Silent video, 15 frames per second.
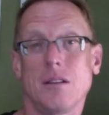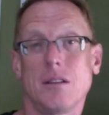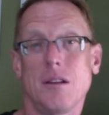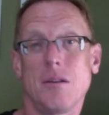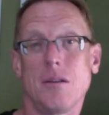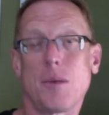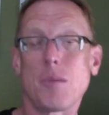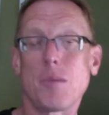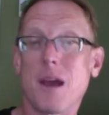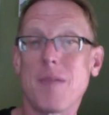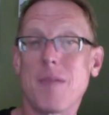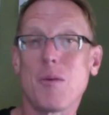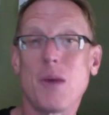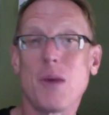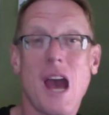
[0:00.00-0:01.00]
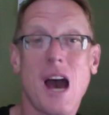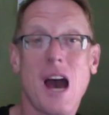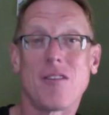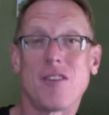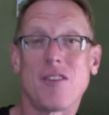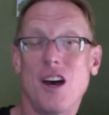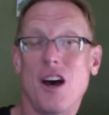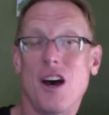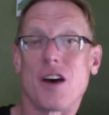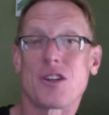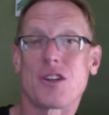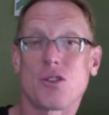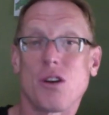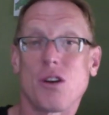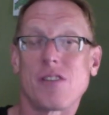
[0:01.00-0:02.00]
But maybe we have a
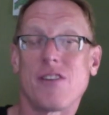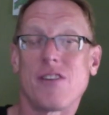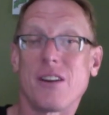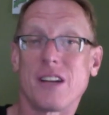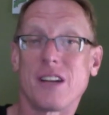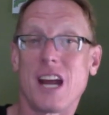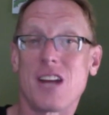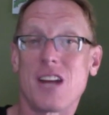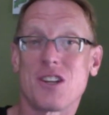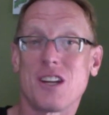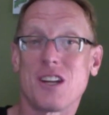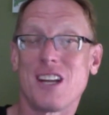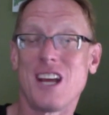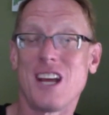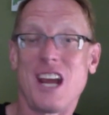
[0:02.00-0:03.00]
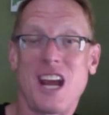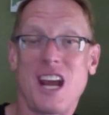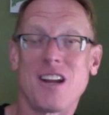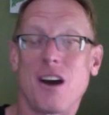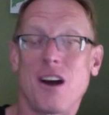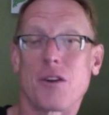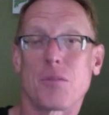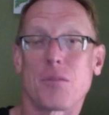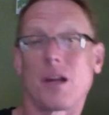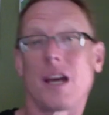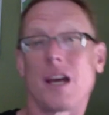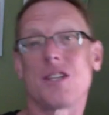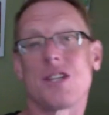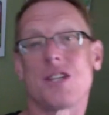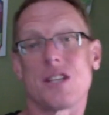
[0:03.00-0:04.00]
strong foundation in other
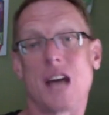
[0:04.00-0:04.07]
places.